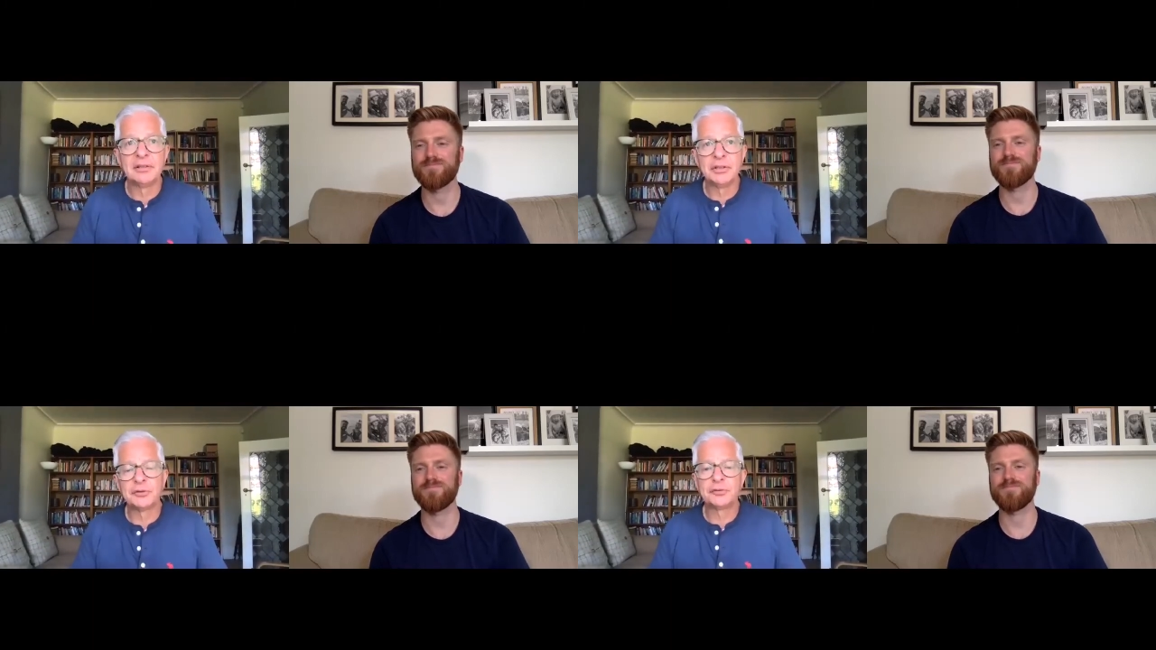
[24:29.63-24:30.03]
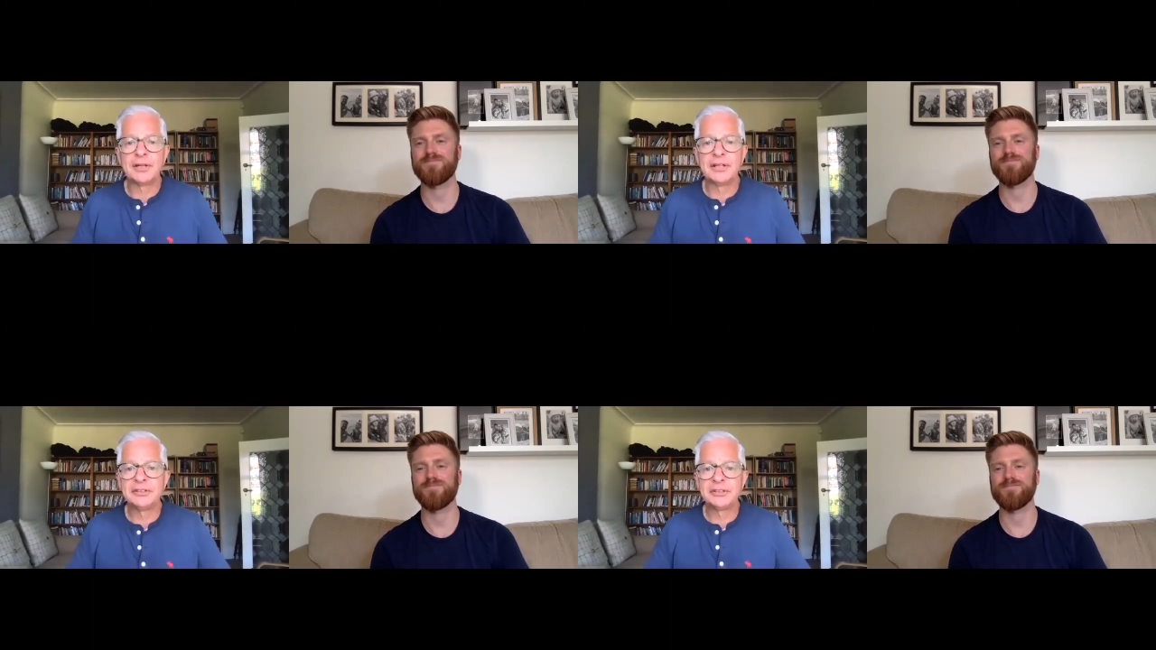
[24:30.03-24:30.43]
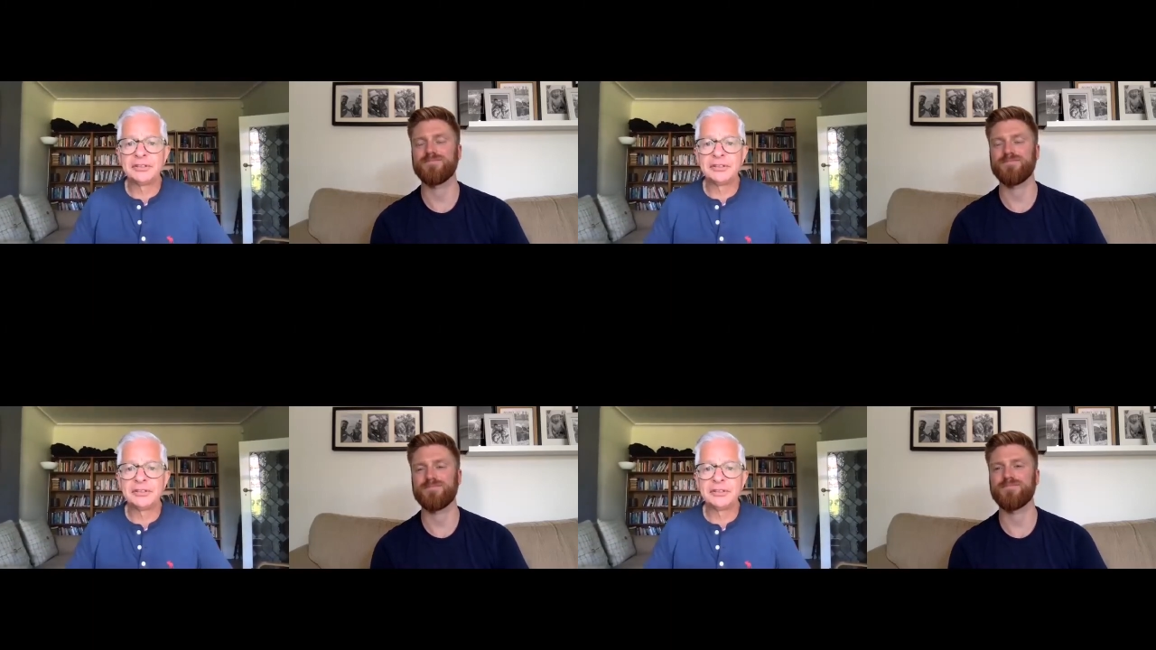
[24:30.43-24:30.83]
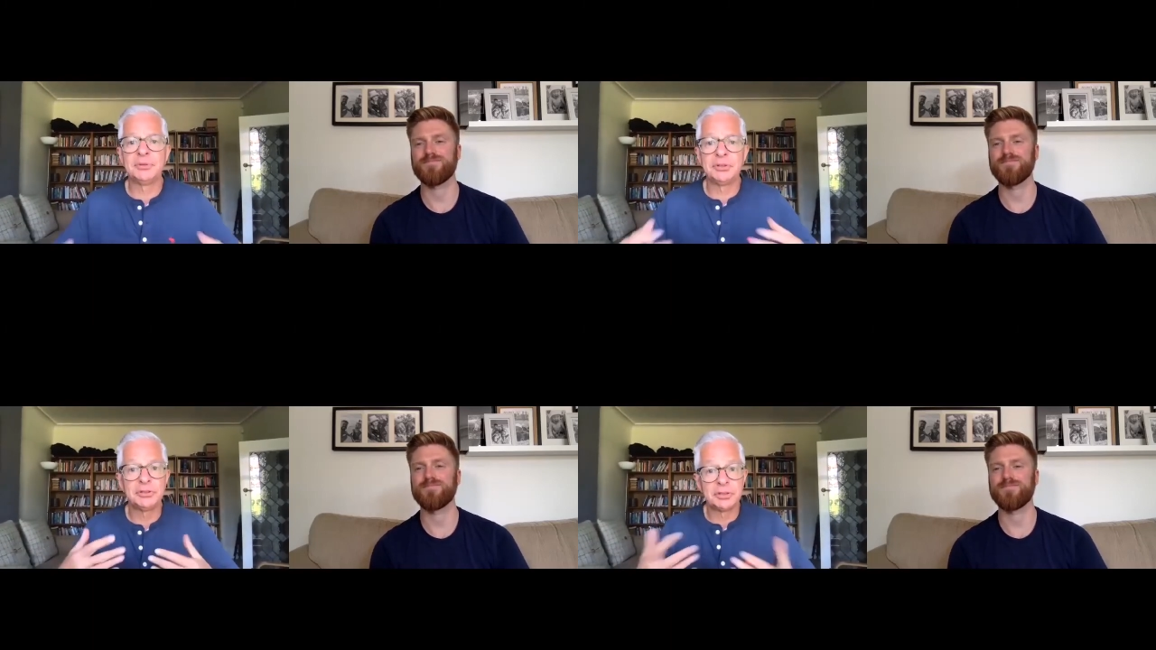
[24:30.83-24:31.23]
Speaker 1: Your friends, your
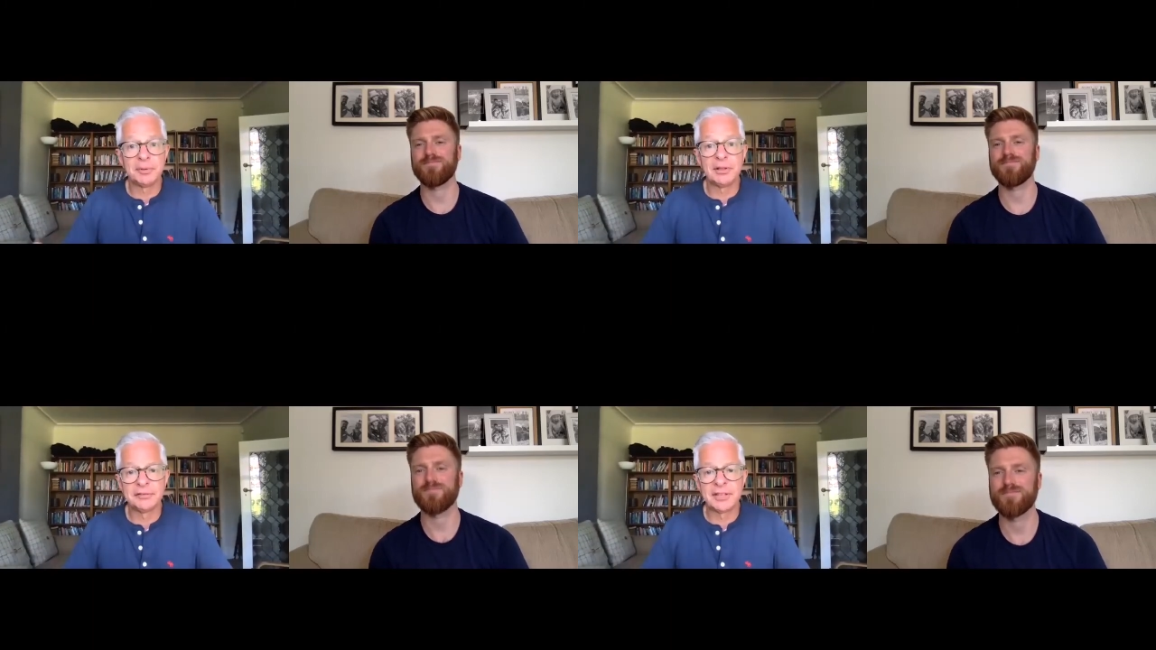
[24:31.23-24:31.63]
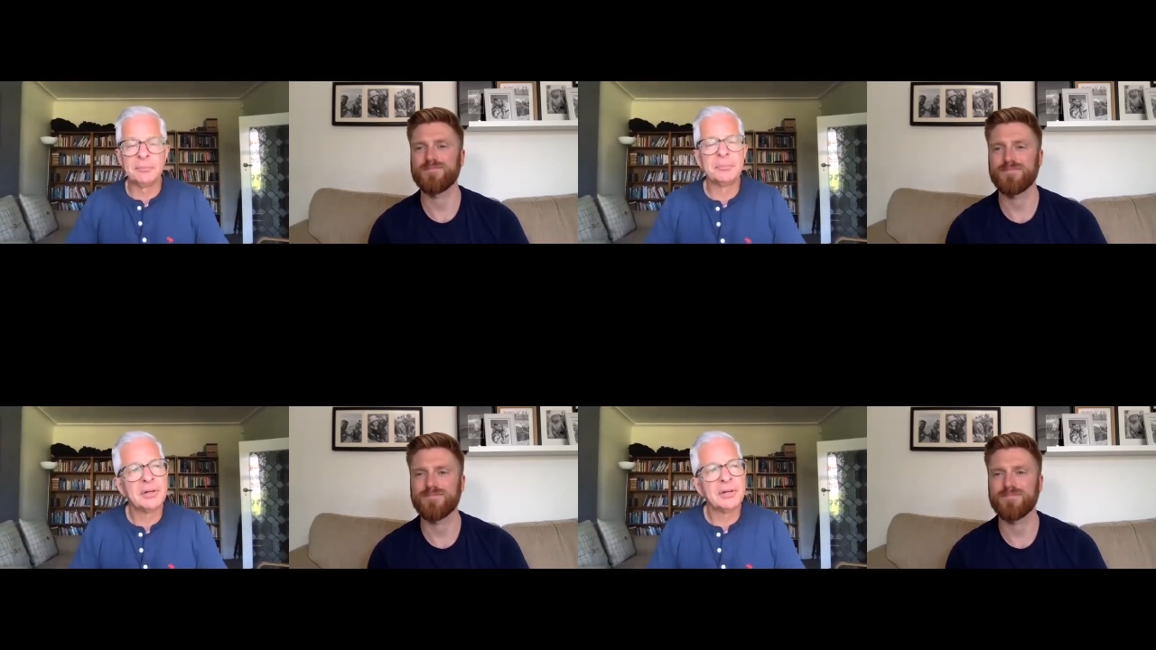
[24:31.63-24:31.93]
neighbors, you should be loving them. But